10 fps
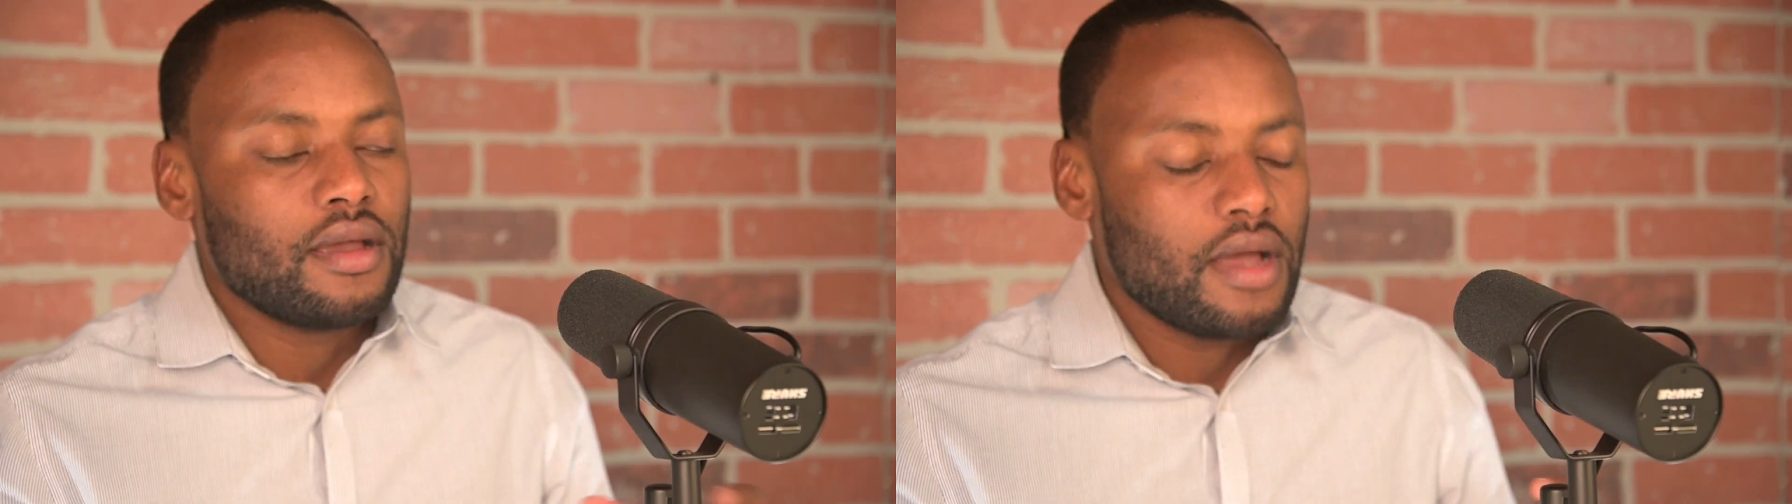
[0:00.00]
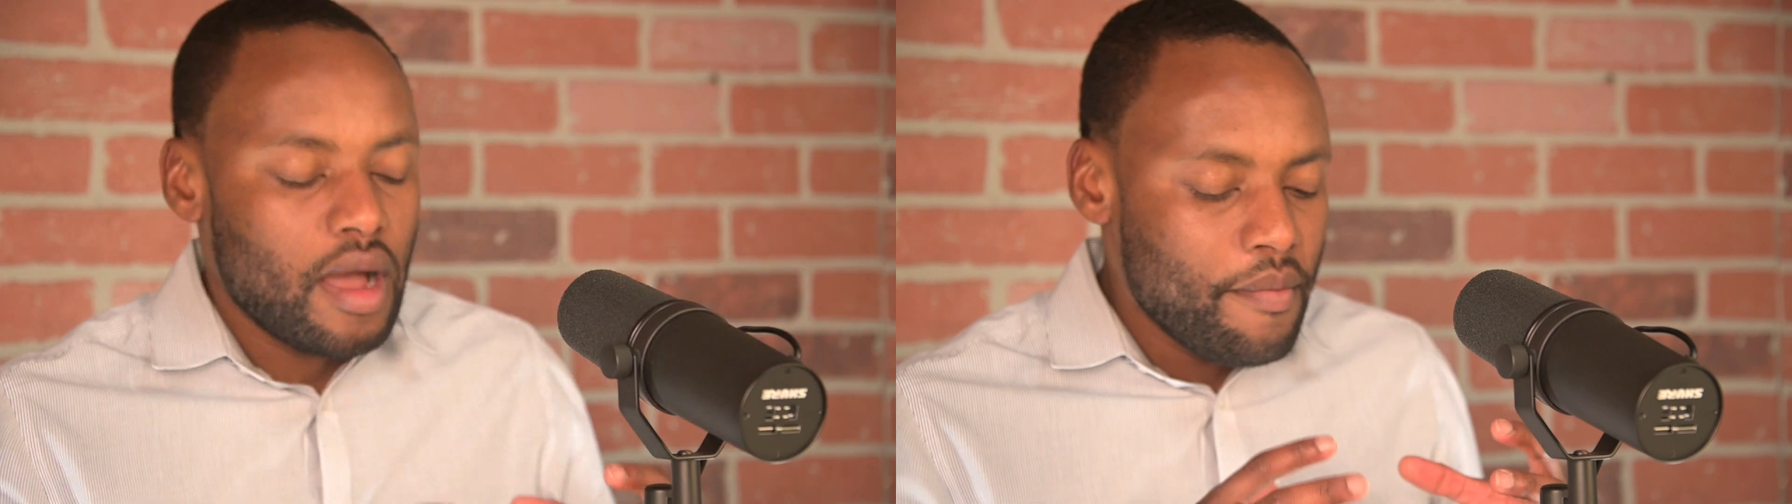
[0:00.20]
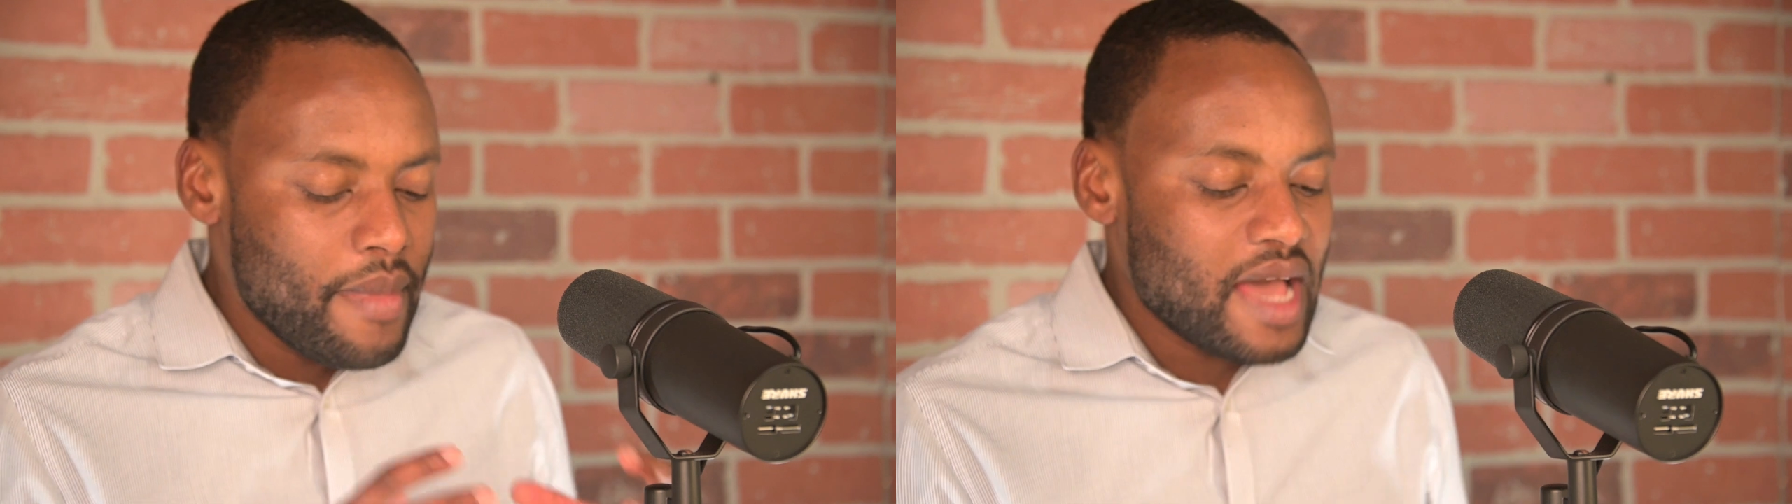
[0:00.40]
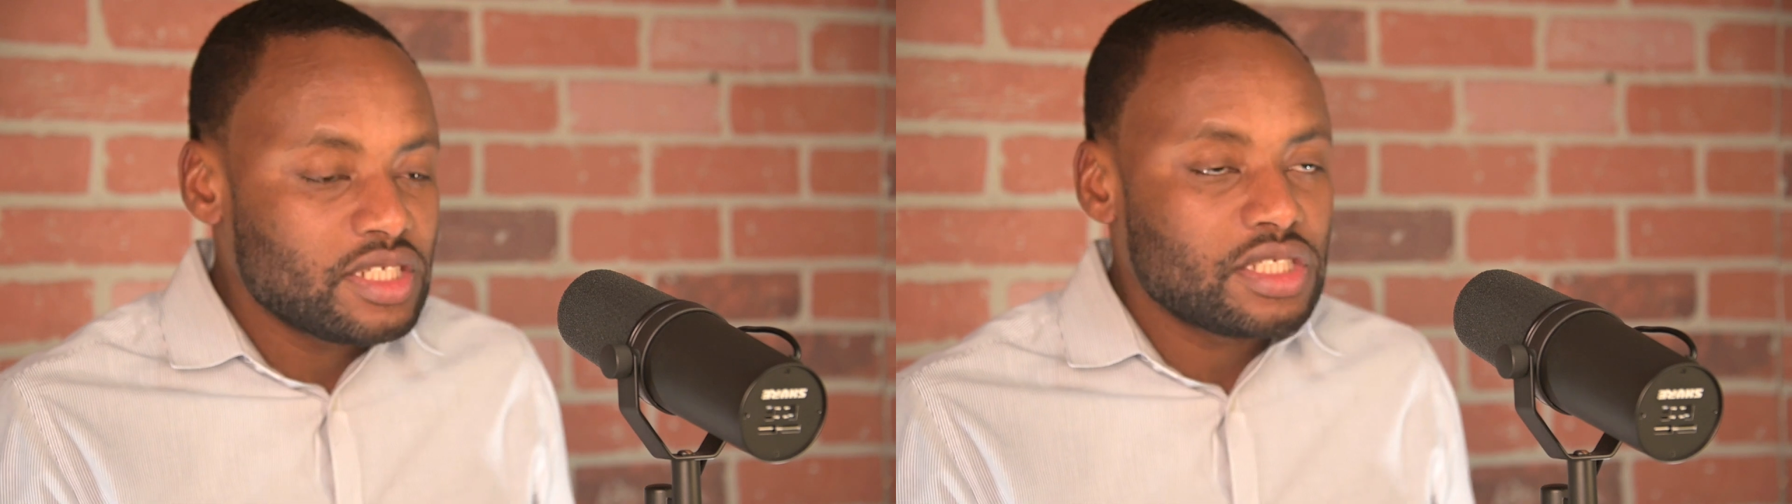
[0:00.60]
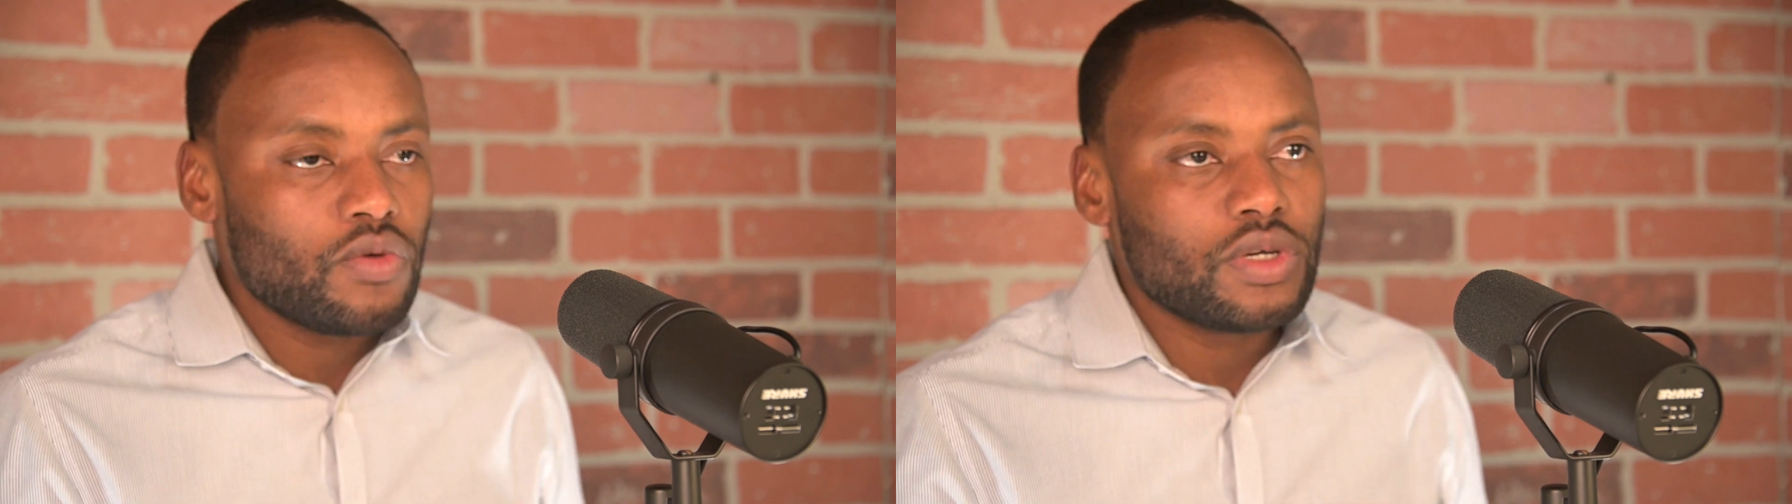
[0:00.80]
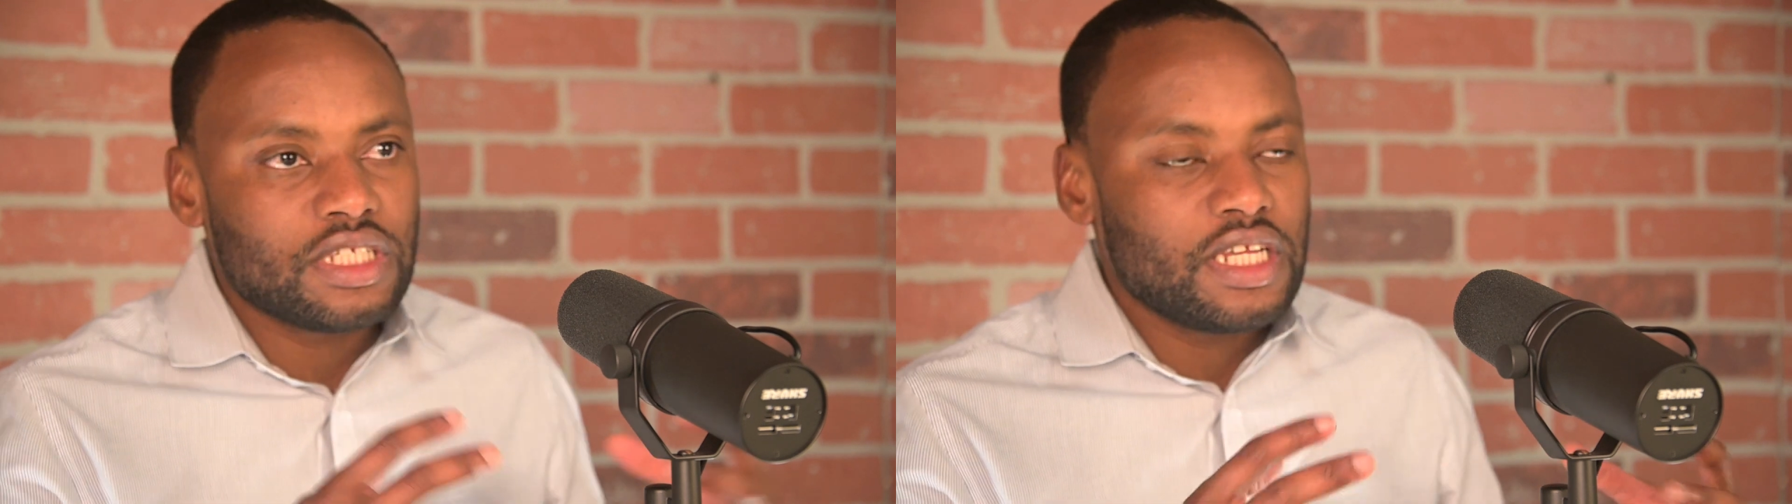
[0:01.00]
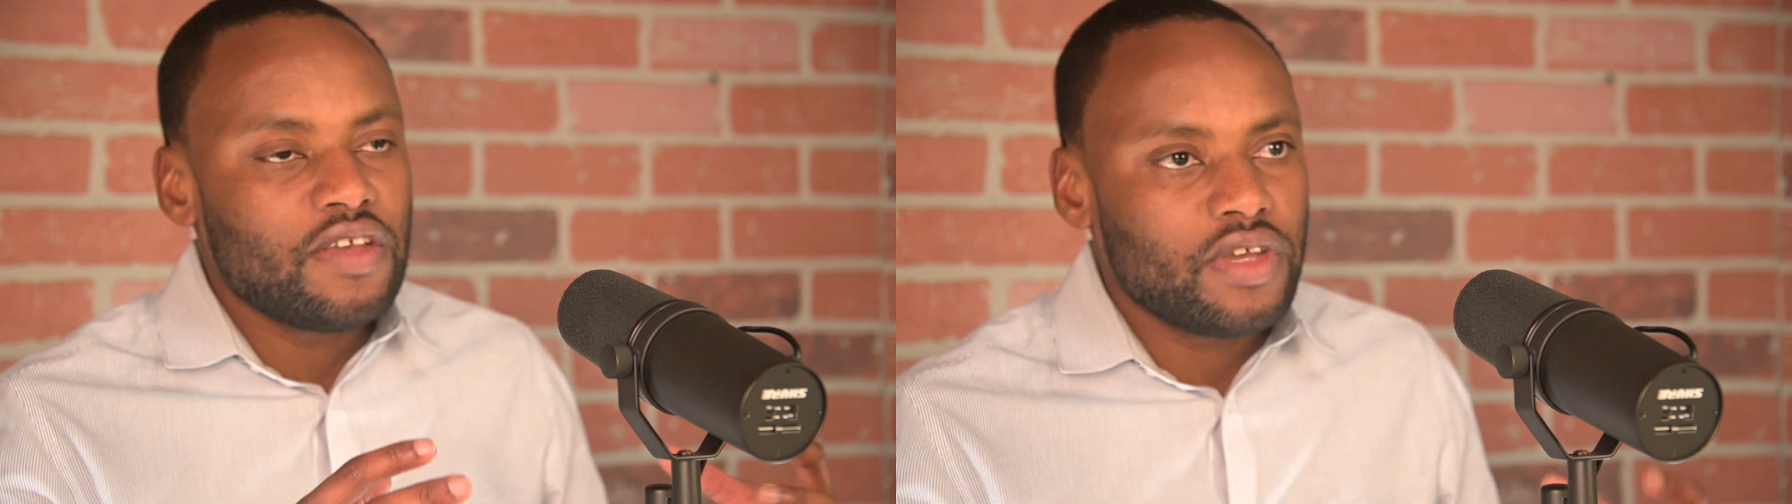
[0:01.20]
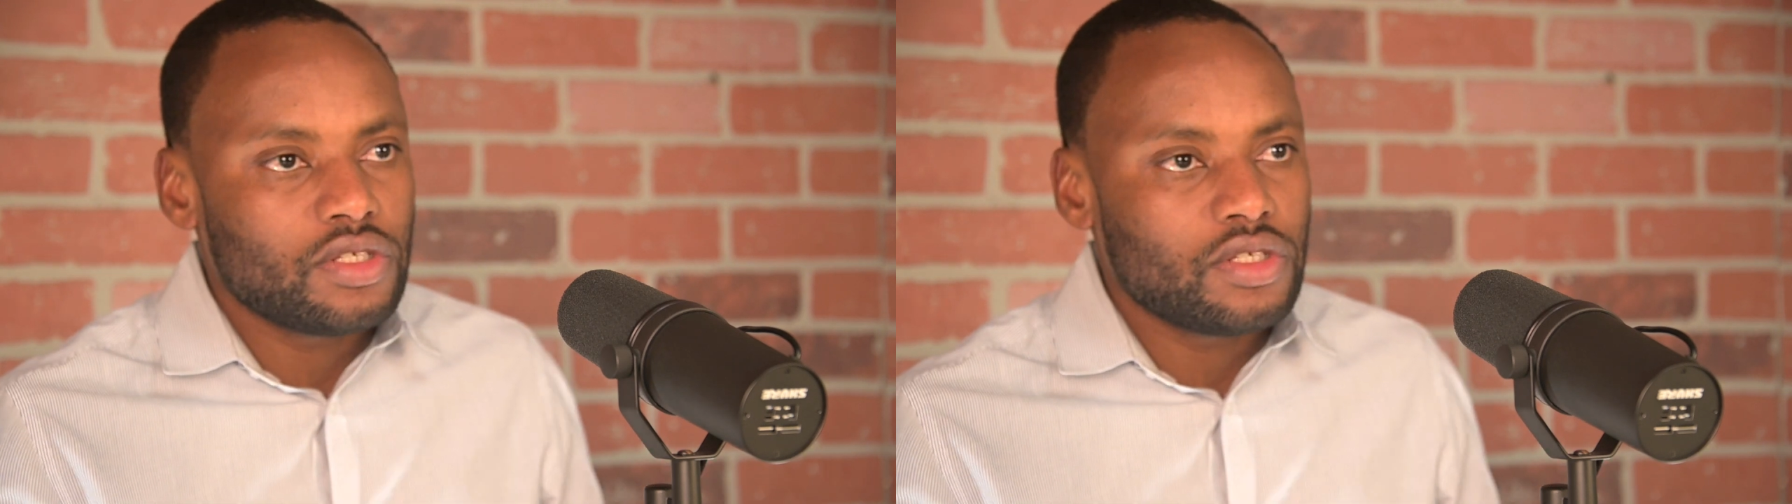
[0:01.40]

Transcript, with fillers: A master was leaving